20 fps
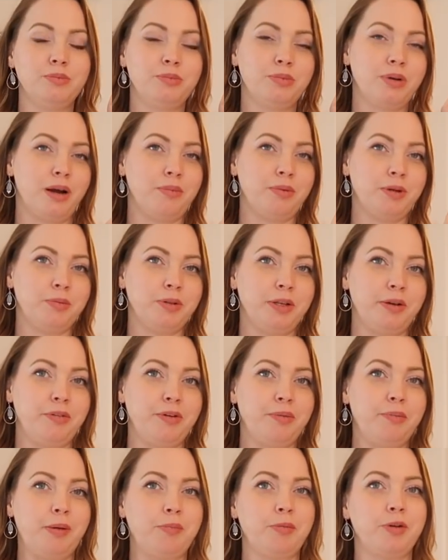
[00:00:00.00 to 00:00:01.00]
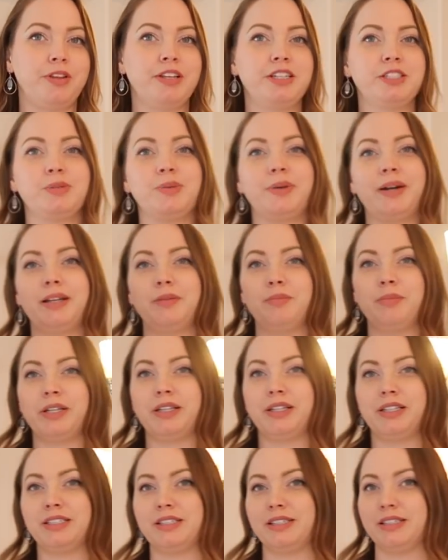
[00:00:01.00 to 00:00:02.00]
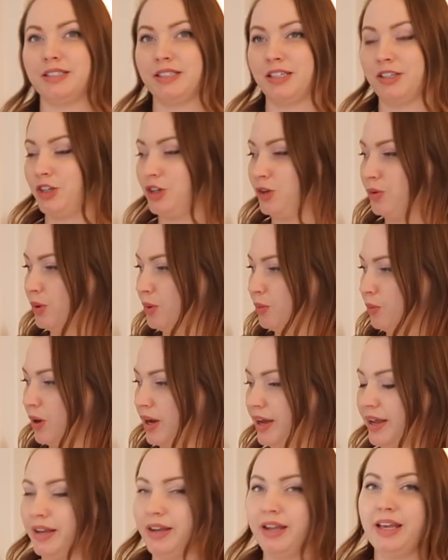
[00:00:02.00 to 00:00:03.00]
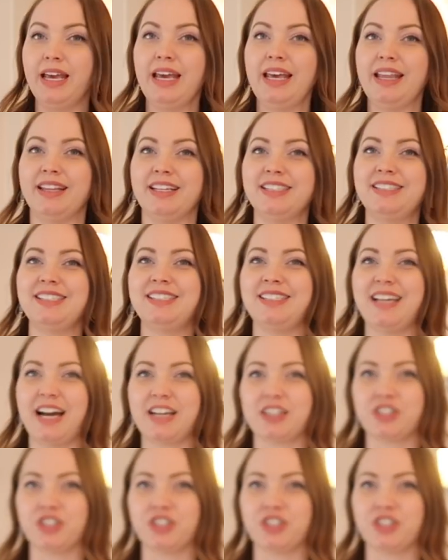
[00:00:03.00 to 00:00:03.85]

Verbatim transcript: of months ago, and I was just very excited for